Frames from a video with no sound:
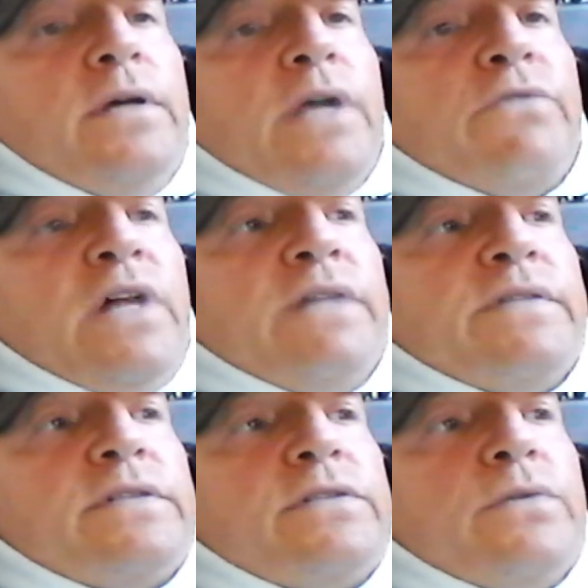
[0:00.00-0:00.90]
and
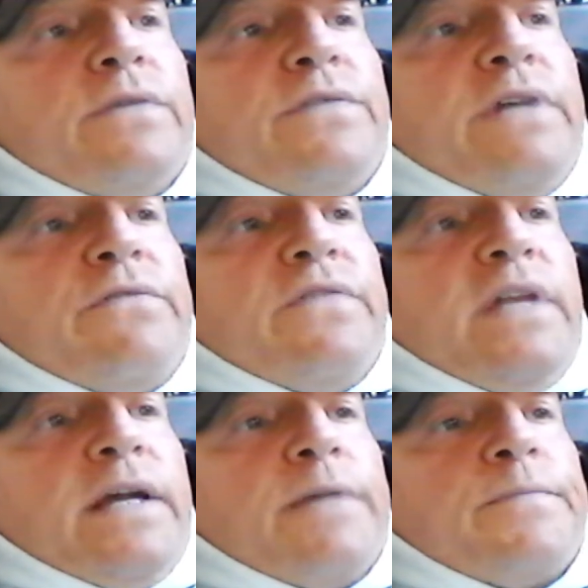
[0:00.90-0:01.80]
relevance to a favorite flick.